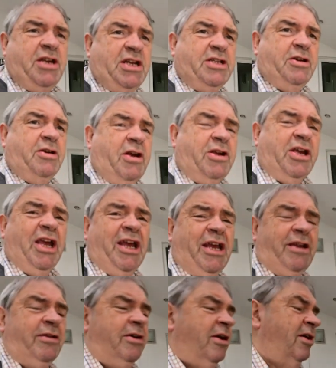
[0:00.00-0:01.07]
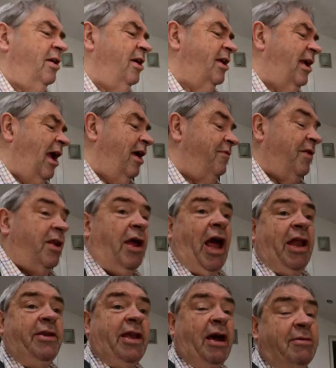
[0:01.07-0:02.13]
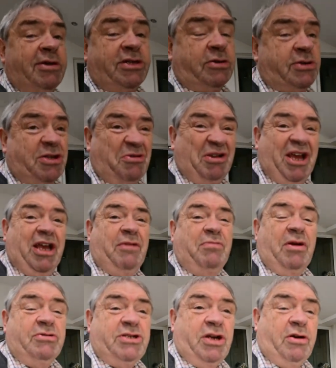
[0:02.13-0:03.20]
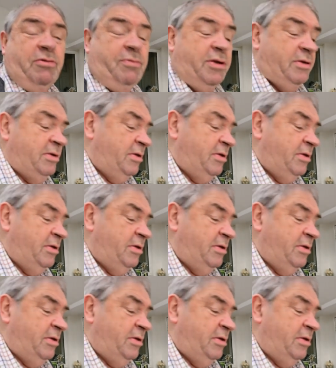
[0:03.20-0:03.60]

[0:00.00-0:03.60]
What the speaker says: He's a keen Caravan, and now he's also a keen motorhomer.